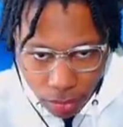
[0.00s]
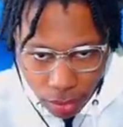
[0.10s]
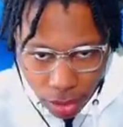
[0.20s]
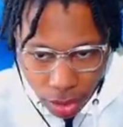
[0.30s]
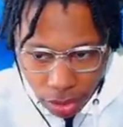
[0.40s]

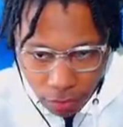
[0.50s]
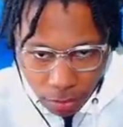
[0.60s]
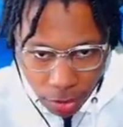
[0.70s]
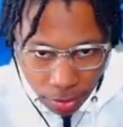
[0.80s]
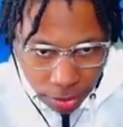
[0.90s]
gotta leave him
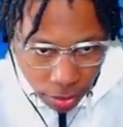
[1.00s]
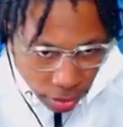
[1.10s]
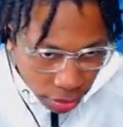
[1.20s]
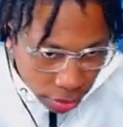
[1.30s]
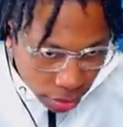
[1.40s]
open.
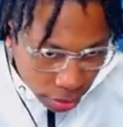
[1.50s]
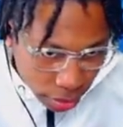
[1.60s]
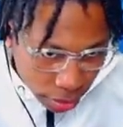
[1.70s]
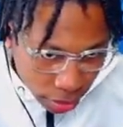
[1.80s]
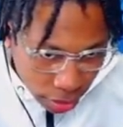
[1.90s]

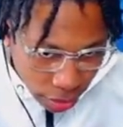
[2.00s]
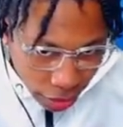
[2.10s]
He